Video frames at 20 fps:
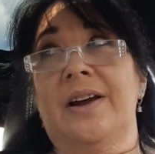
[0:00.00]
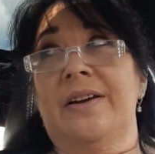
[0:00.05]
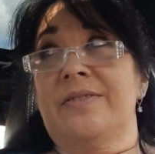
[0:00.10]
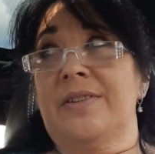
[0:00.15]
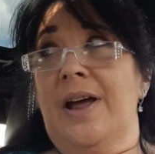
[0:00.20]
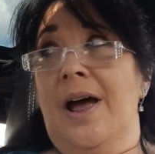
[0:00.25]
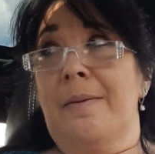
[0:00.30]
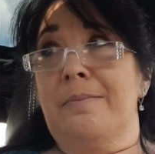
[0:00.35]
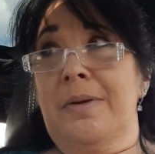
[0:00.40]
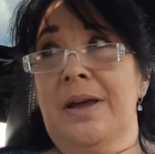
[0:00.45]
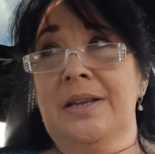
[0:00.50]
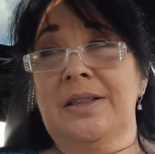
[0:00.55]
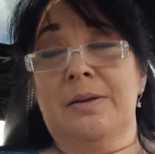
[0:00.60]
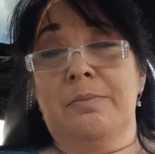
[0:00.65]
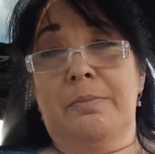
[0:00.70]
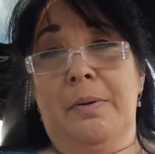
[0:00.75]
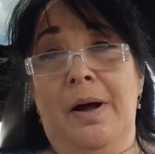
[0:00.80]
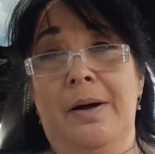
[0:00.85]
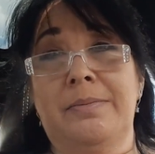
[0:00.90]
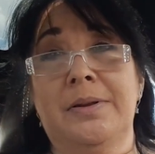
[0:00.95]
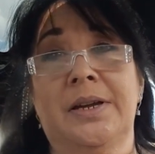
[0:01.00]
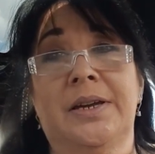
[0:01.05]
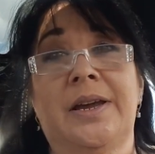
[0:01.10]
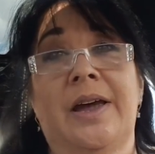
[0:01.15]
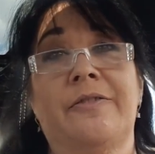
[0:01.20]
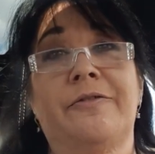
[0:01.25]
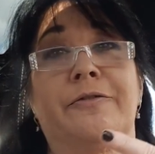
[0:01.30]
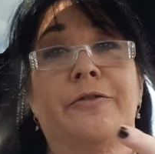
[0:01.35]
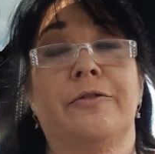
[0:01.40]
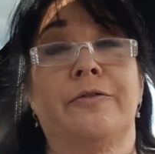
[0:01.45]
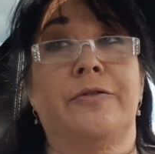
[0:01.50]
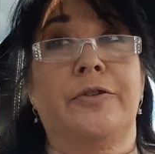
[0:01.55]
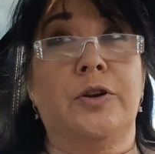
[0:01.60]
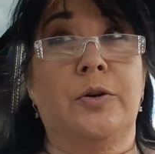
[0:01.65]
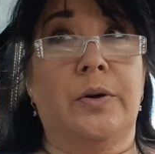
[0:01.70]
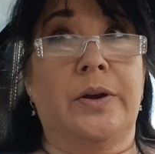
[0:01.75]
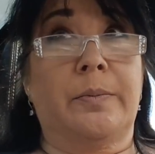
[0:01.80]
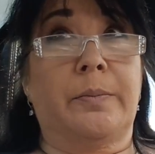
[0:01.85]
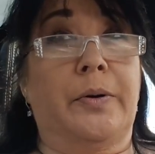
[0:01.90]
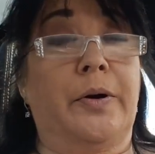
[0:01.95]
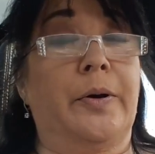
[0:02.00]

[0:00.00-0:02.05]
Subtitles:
I have not made them public yet for viewing